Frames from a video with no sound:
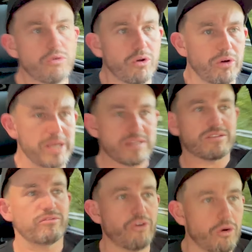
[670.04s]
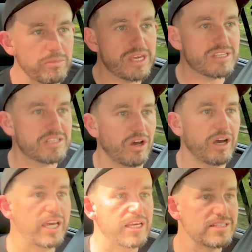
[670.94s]
noise from these
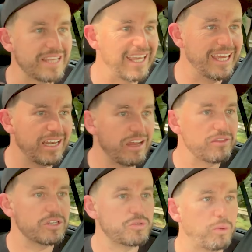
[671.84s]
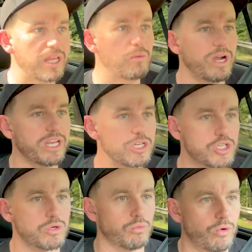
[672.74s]
tyres in the
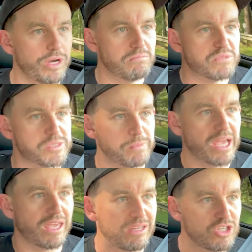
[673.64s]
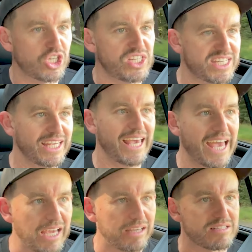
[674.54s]
21-inch rim spec
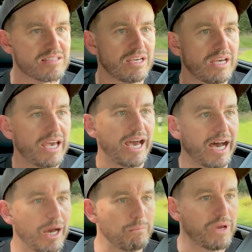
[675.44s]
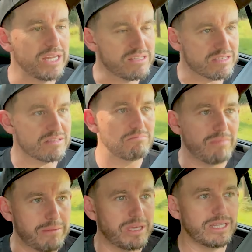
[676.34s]
GTX. It's
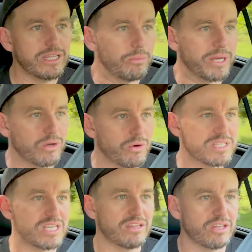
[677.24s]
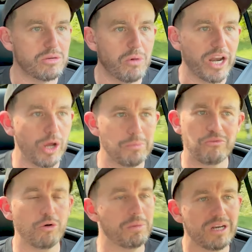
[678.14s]
maybe a little bit noisier than you might hope
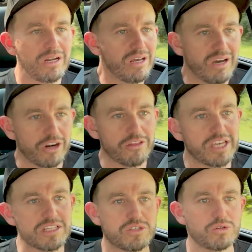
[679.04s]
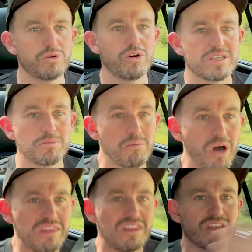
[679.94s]
for, but I don't think it's too noisy. But
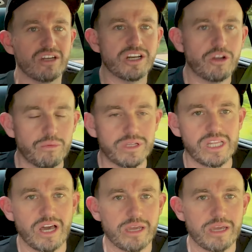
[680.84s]
my thing that I don't really like